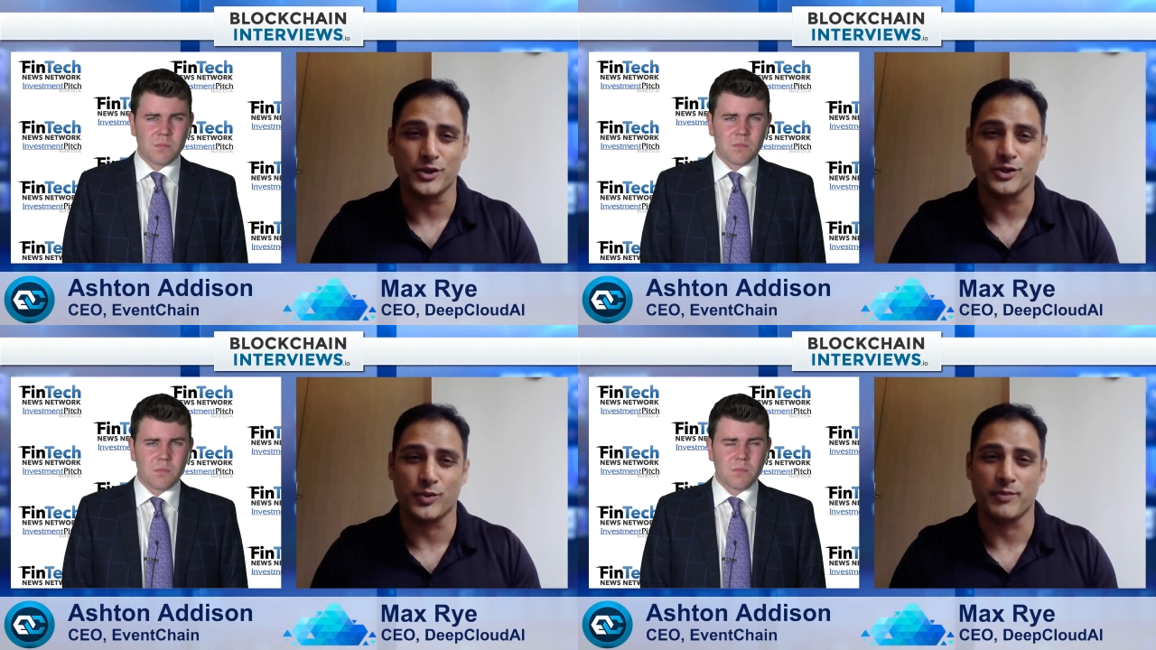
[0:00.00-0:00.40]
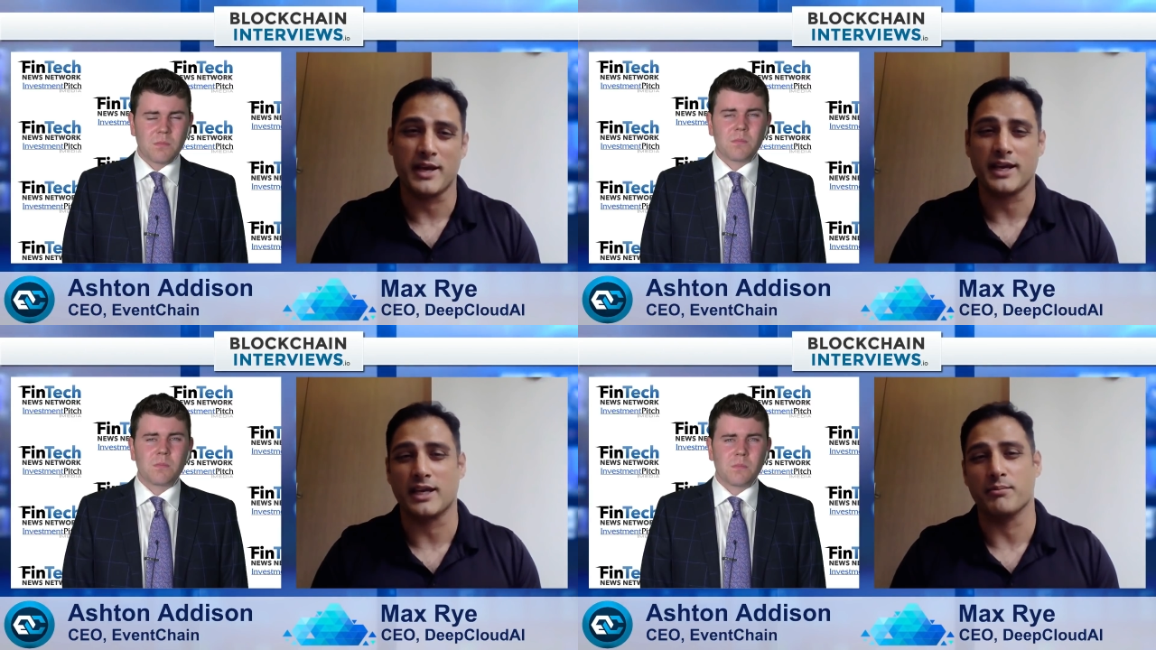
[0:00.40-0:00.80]
Speaker 1: cool is we're
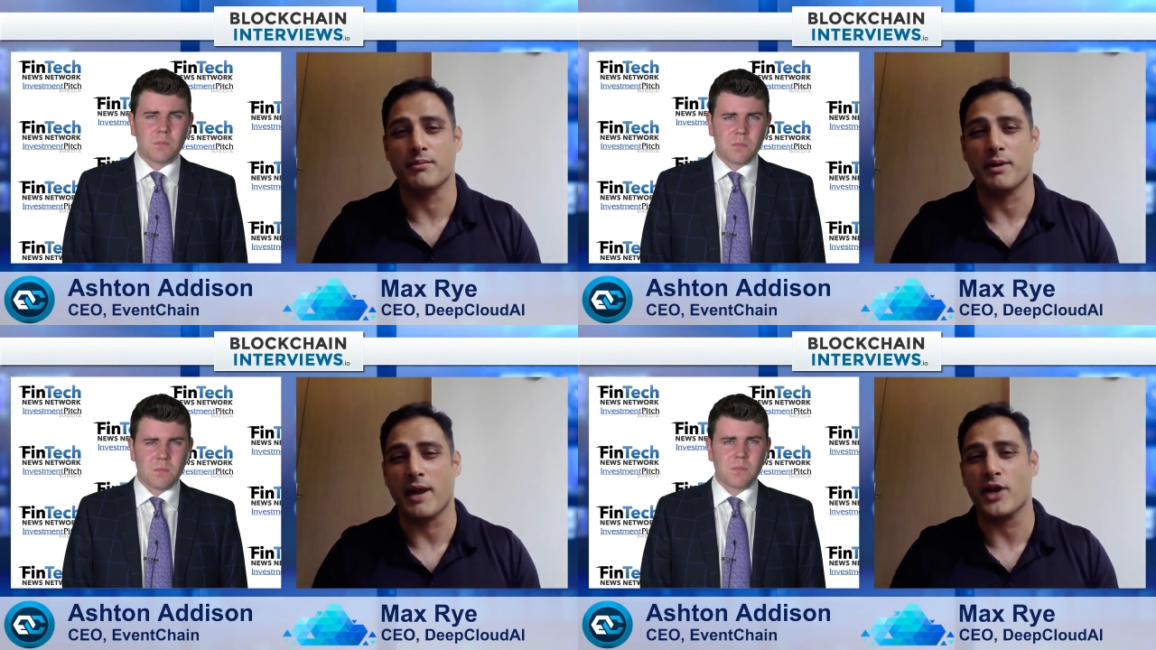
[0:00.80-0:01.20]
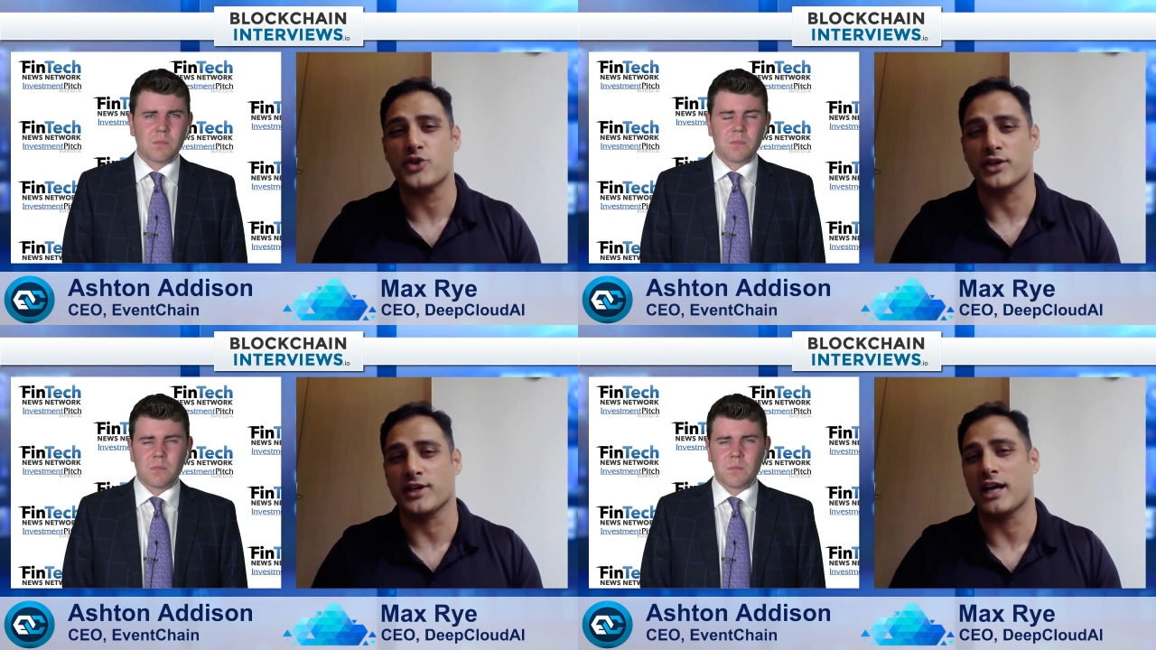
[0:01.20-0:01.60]
making a, a
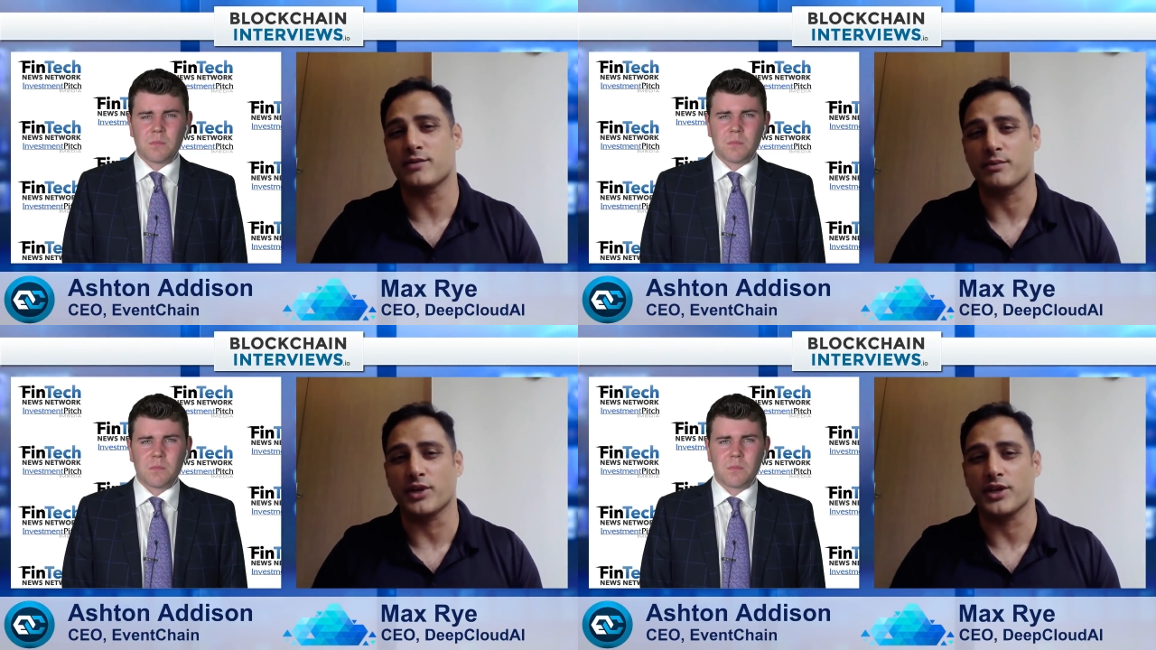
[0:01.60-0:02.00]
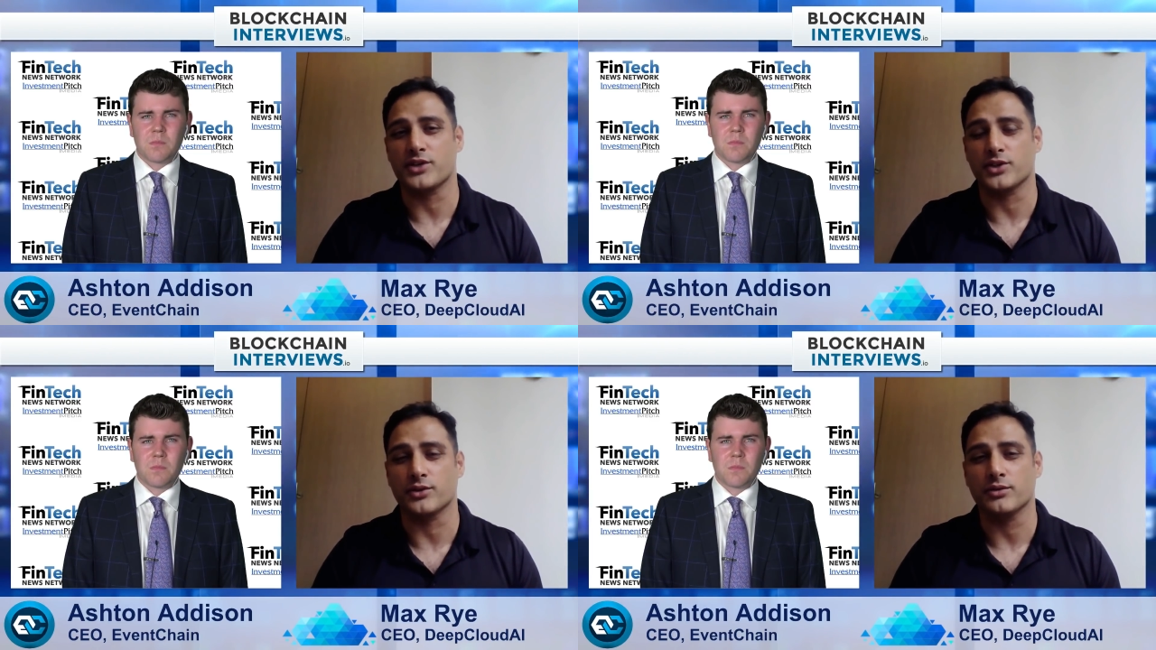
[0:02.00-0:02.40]
major announcement pretty
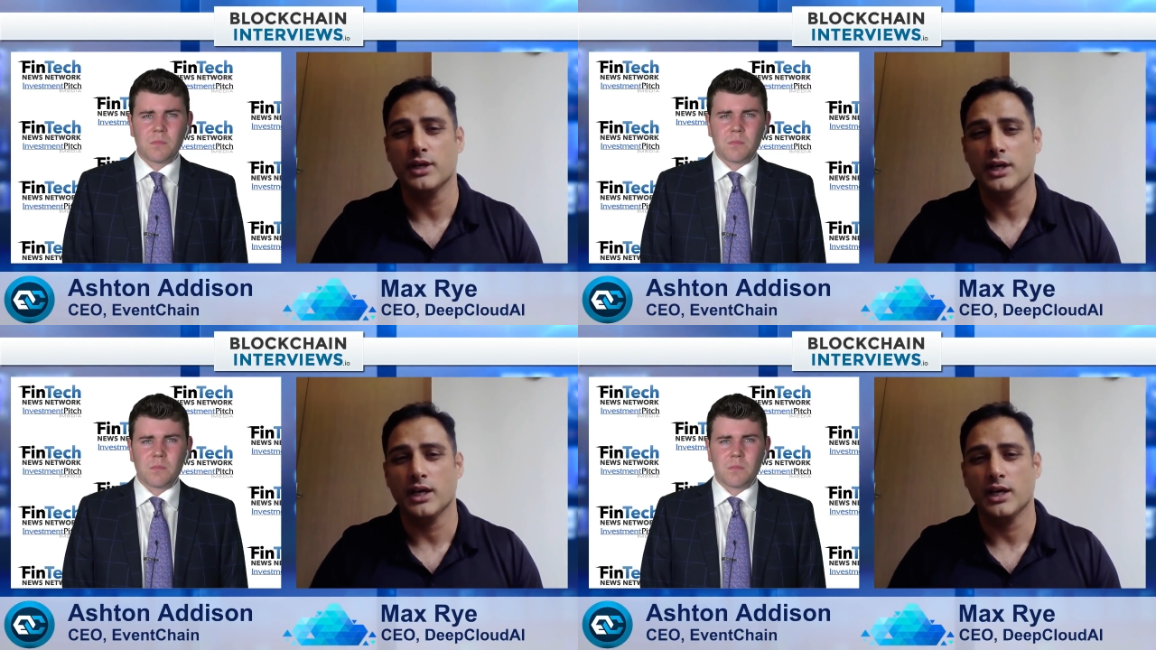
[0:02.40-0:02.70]
soon.